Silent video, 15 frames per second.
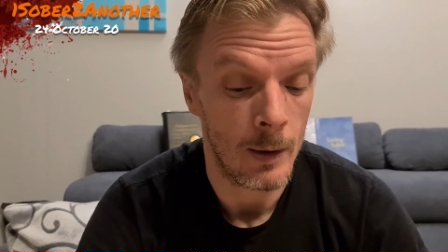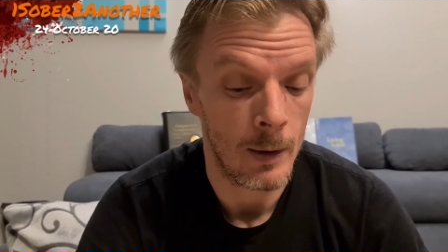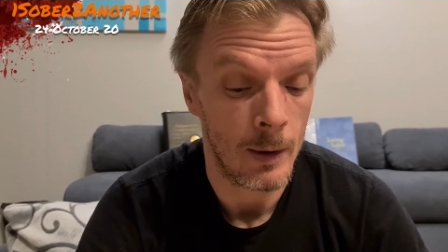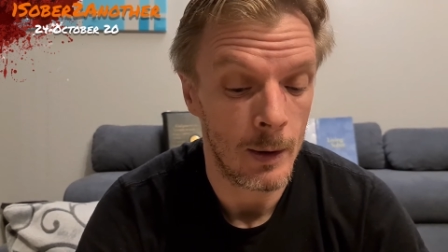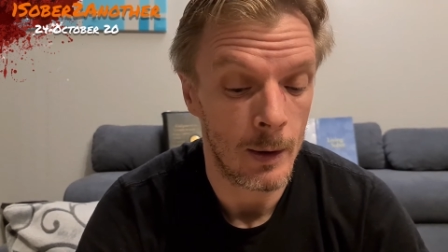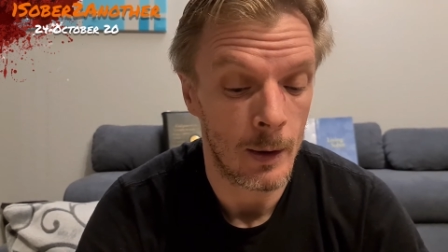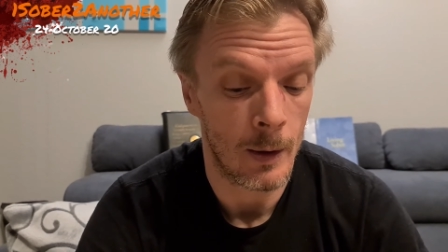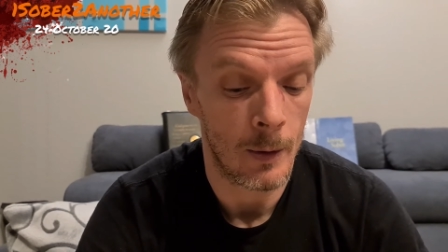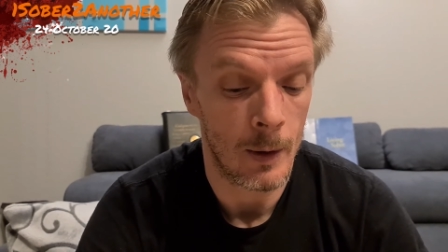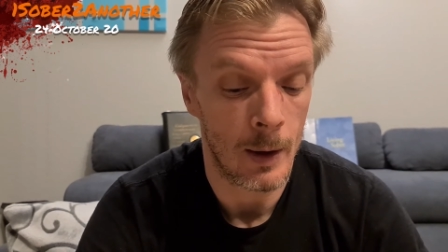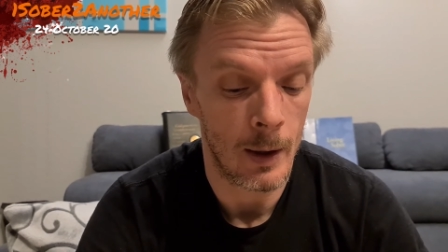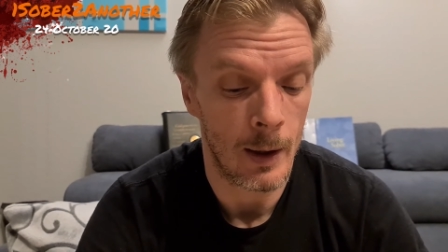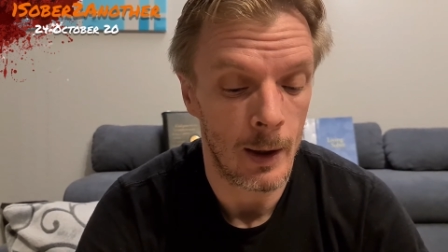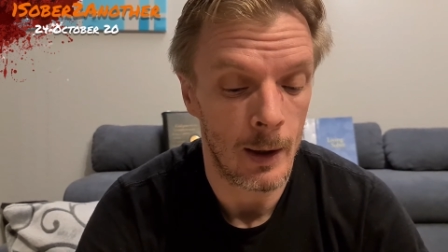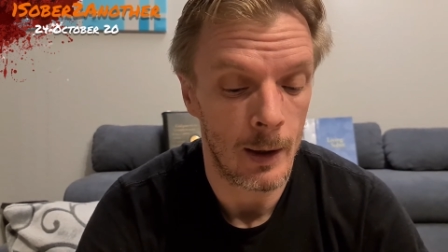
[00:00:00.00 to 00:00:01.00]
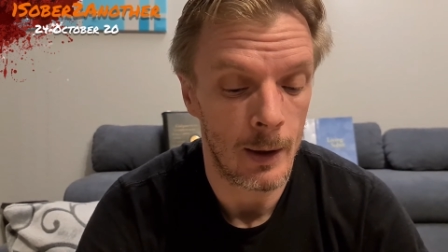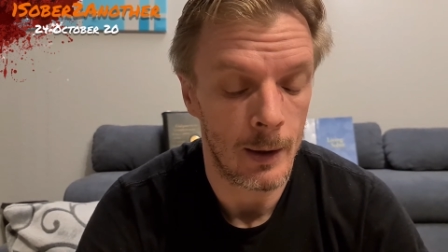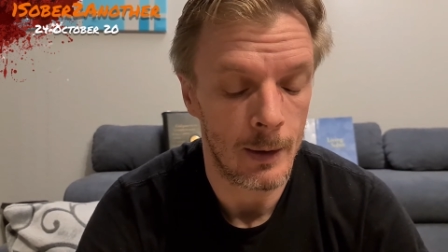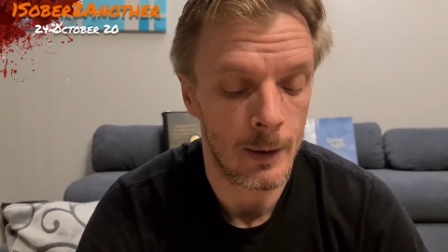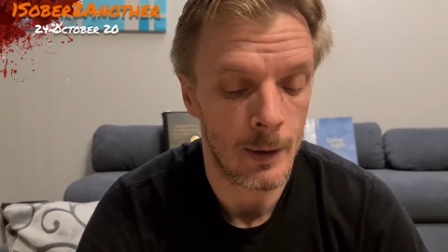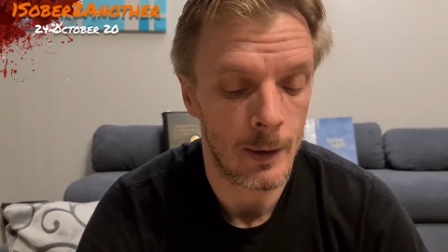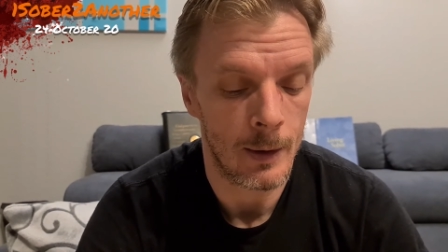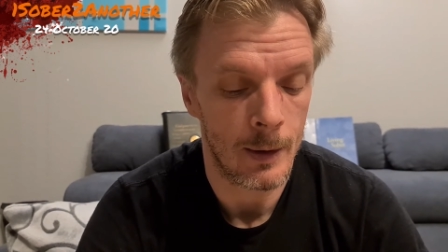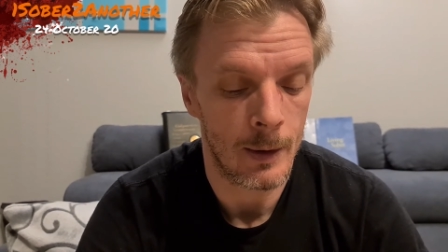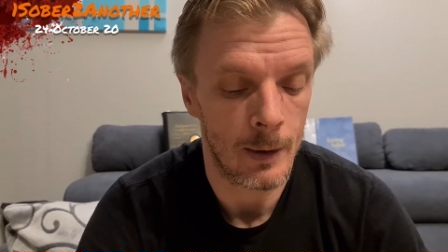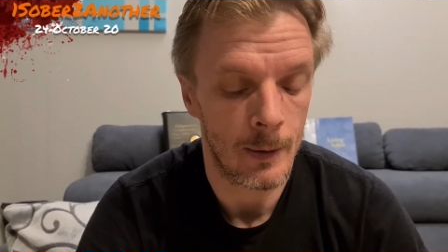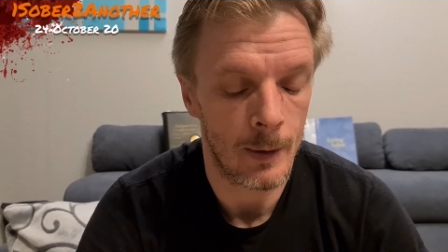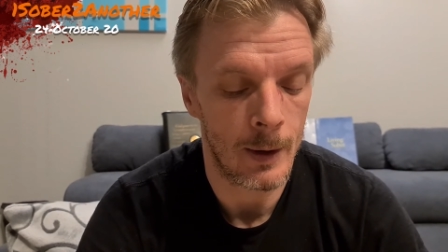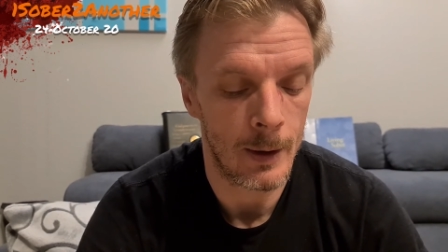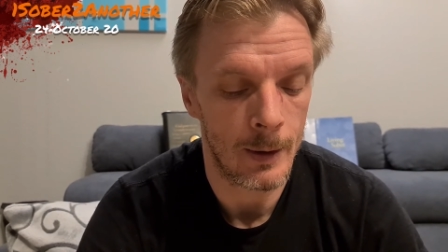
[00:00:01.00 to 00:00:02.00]
you know, and
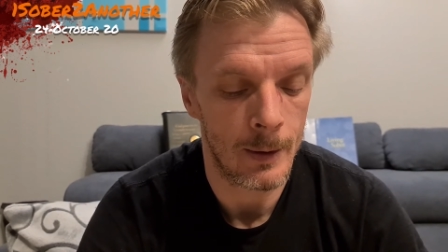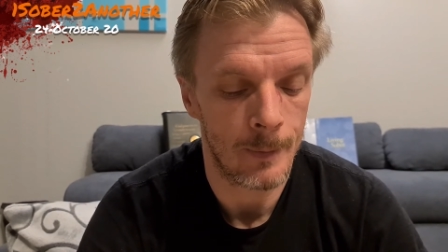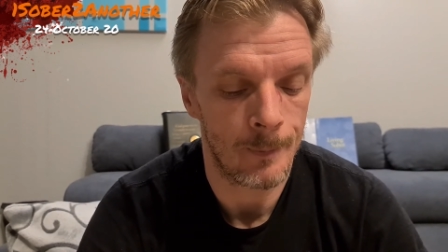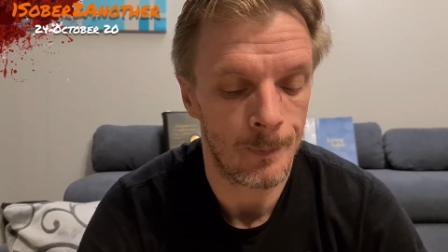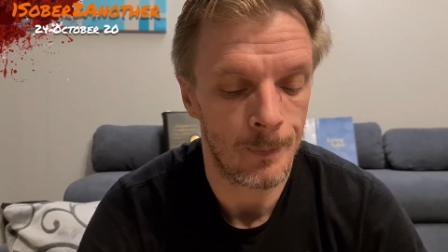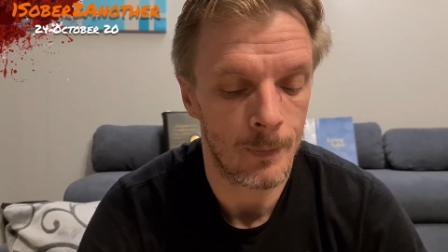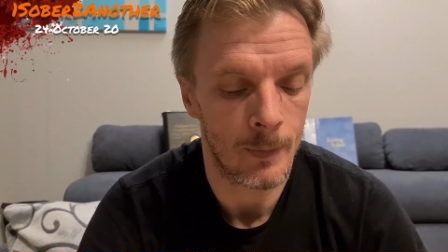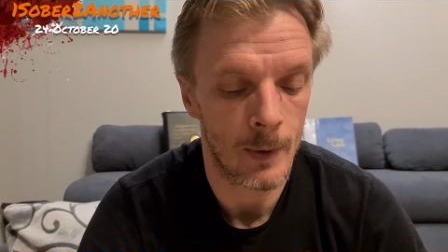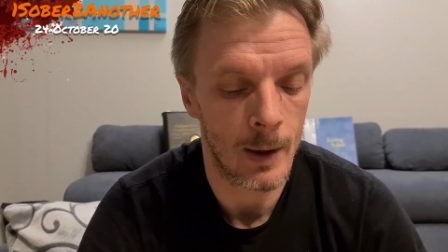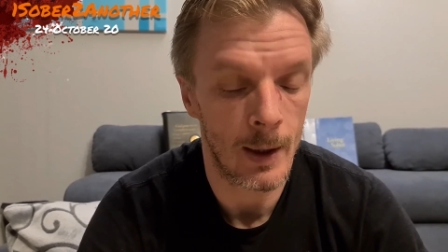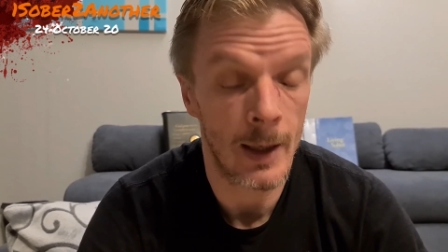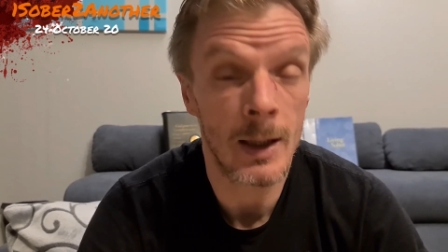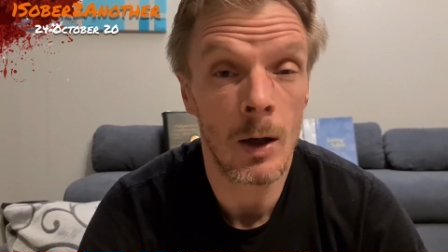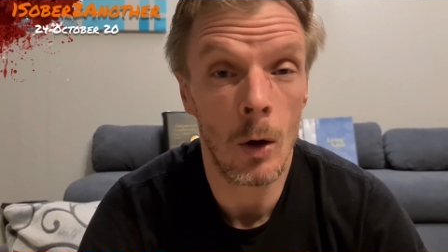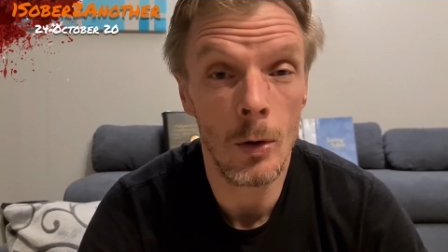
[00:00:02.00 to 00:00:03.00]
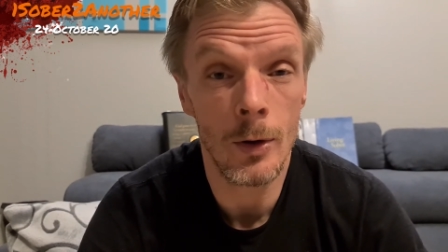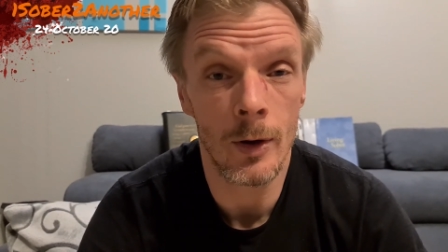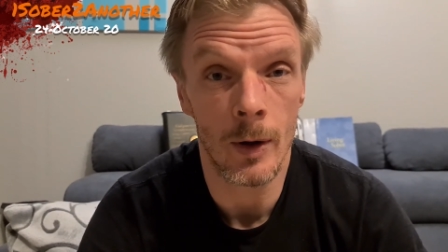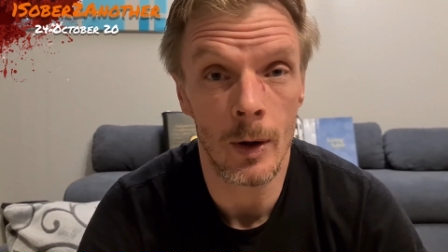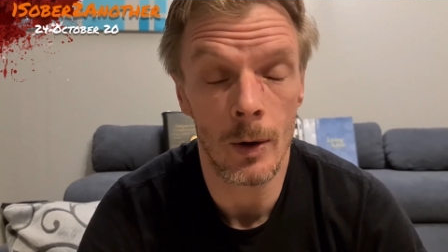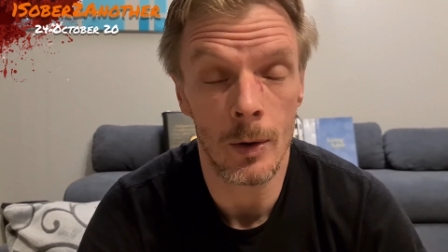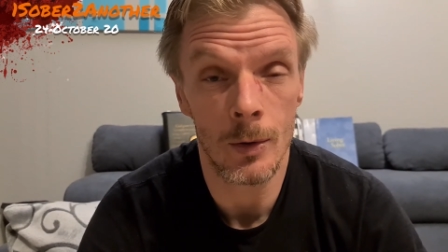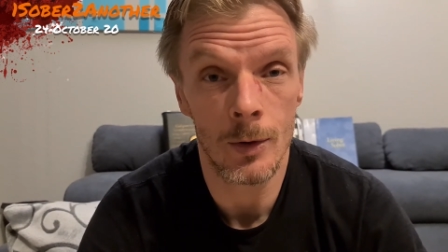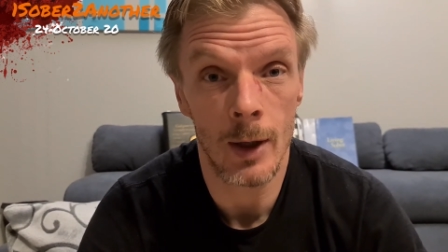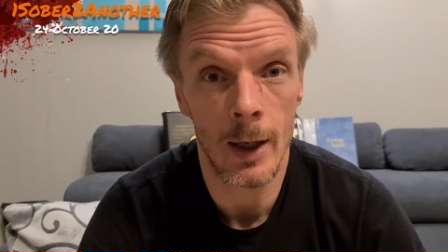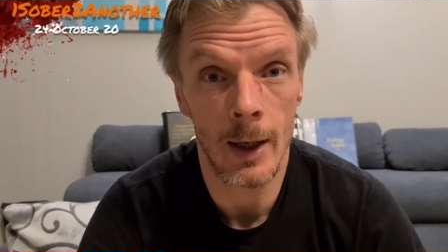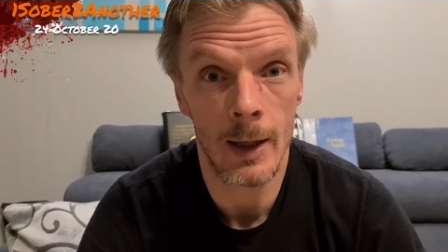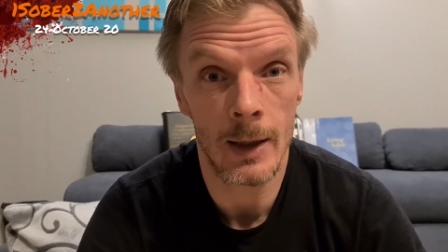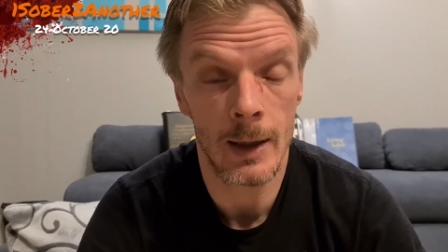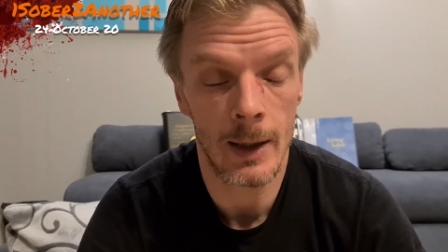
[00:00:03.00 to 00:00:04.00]
I go to those,
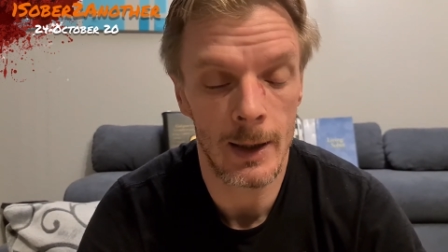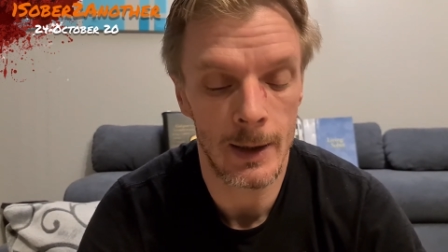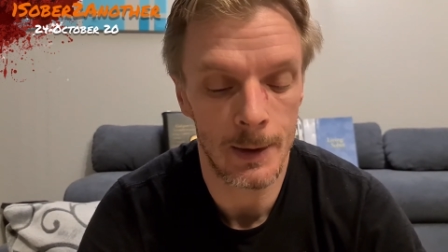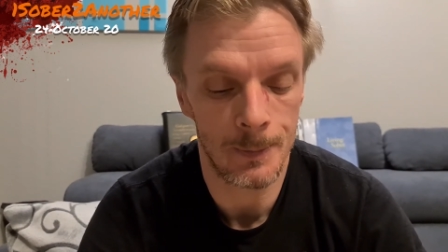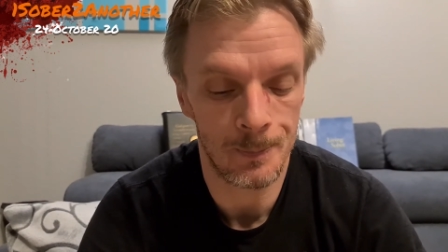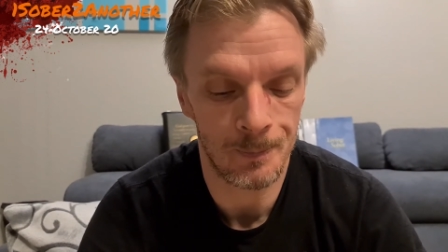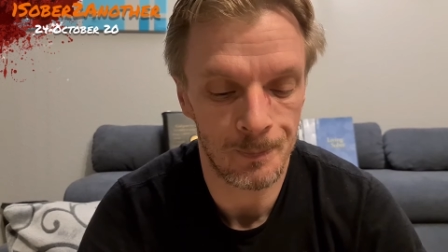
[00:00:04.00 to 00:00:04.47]
and I